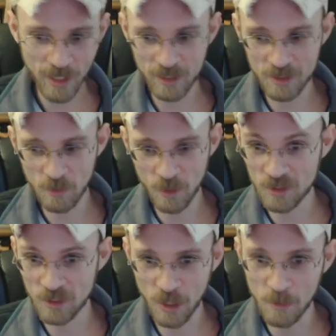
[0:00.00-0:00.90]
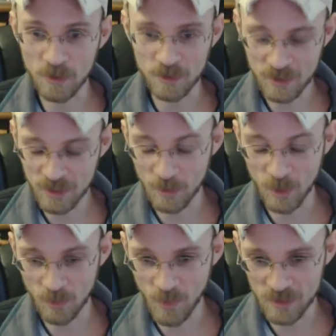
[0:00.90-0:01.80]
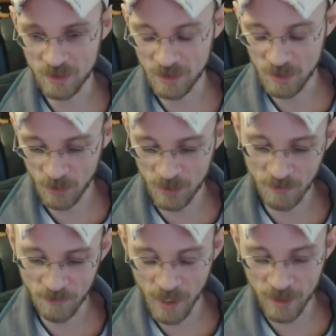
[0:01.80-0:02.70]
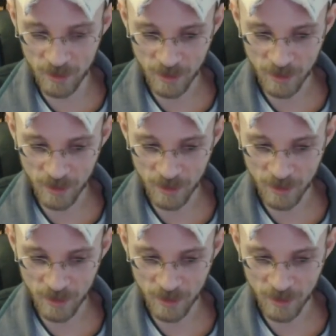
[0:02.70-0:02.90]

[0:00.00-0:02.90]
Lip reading: and she wants to double team him, basically. She wants to fight,